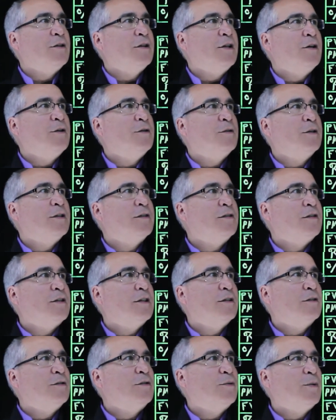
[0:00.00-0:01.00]
loan is
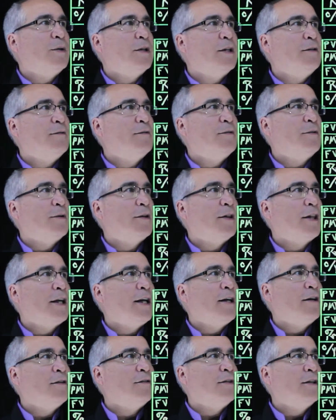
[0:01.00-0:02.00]
still
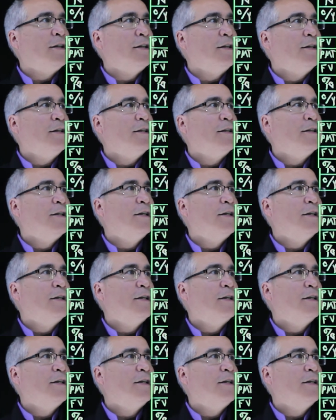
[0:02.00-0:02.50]
$24,000.